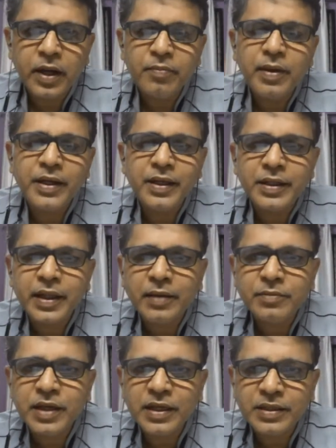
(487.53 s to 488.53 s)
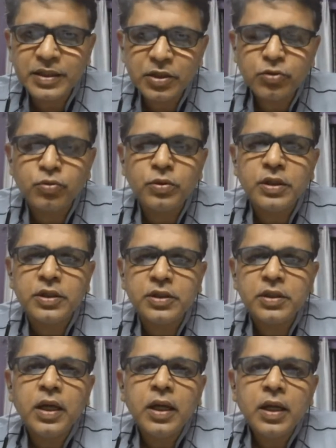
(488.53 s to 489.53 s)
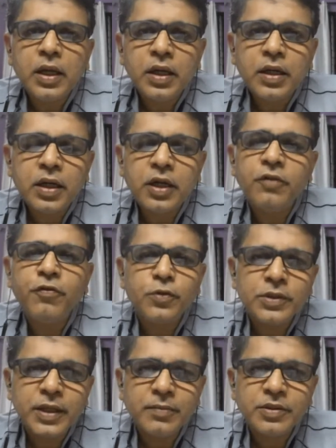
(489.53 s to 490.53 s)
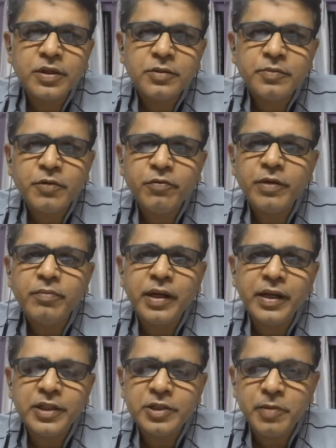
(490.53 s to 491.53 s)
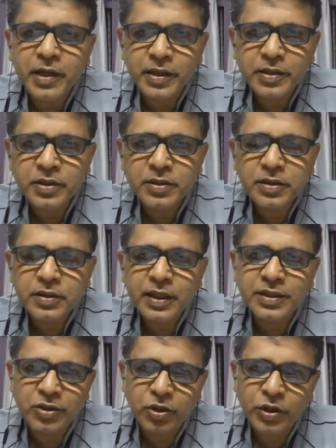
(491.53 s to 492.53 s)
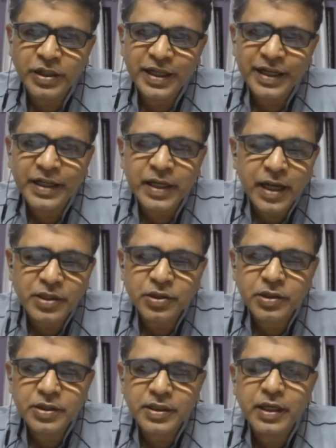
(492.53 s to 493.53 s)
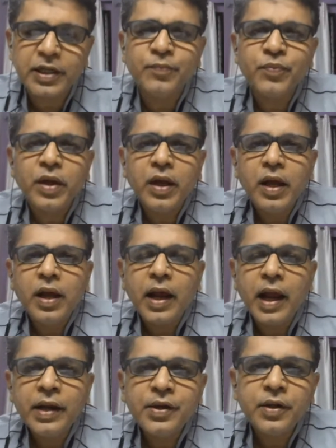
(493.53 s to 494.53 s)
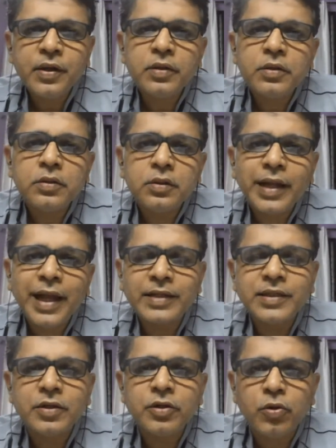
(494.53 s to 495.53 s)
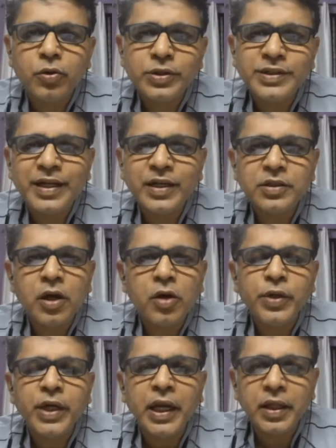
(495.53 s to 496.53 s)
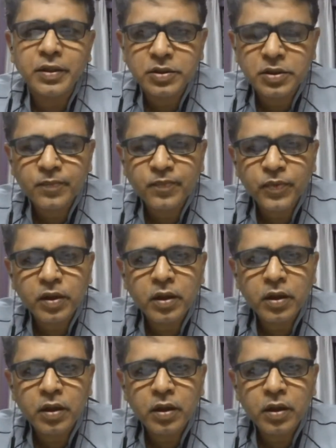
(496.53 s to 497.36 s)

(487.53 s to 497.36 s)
And many a times I see students confuse themselves between millions, billions, that's on the international scale, and lakhs and crores, that is how Indians